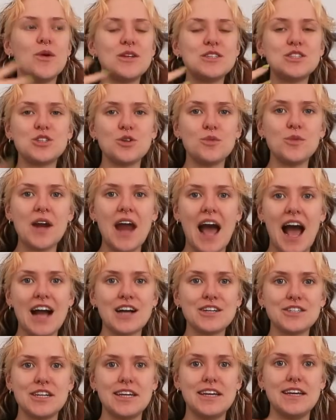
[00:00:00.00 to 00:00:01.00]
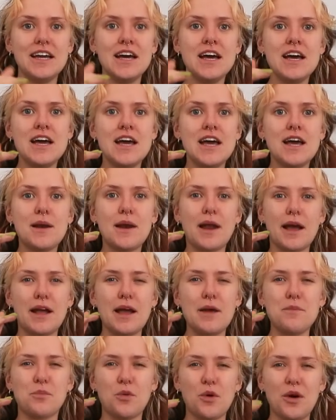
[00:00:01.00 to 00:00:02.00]
when someone actually
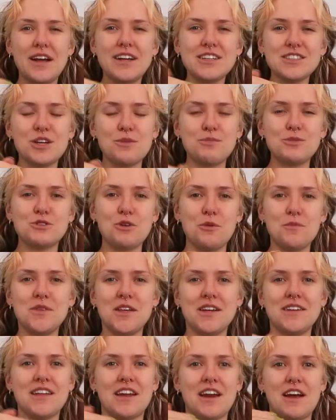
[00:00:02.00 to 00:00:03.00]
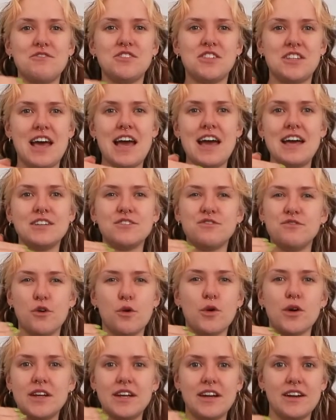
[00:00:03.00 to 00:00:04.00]
like brings up something that I've said
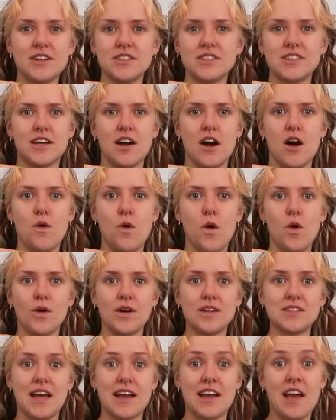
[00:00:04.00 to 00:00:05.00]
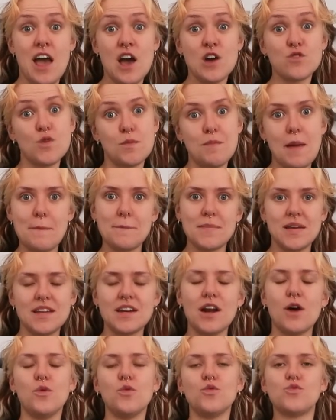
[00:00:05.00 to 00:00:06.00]
4 years ago, or is like,
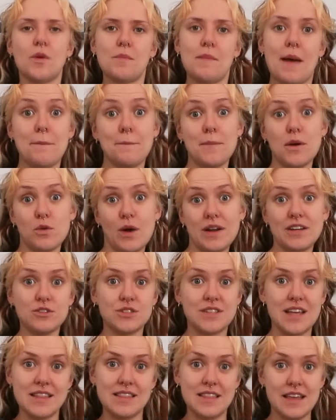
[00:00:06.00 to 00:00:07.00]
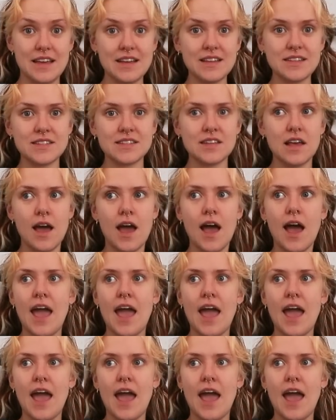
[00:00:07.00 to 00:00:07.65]
remember when you said this,